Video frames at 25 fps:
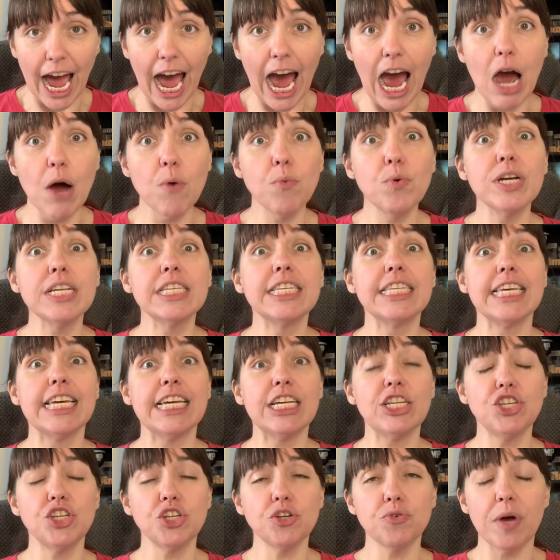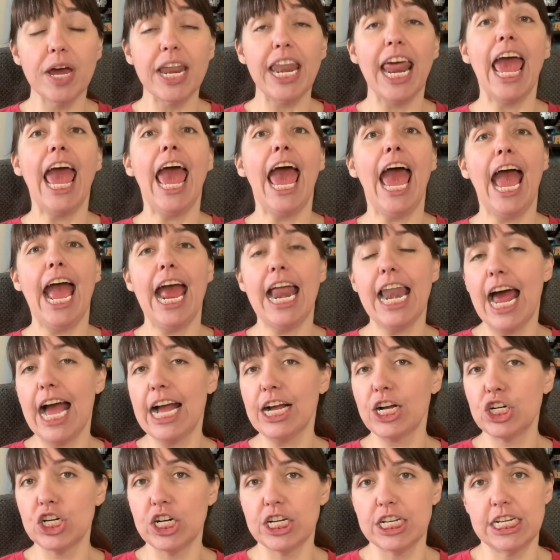I was into it, and
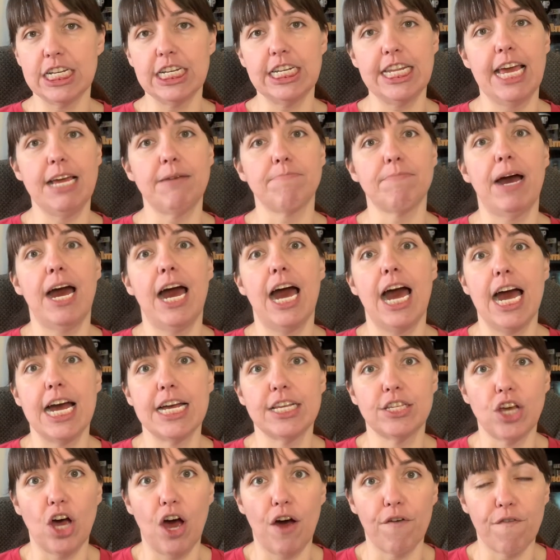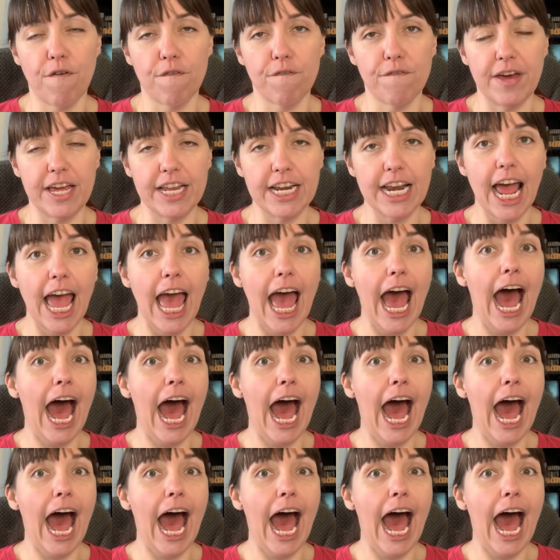I couldn't take my eyes off of it.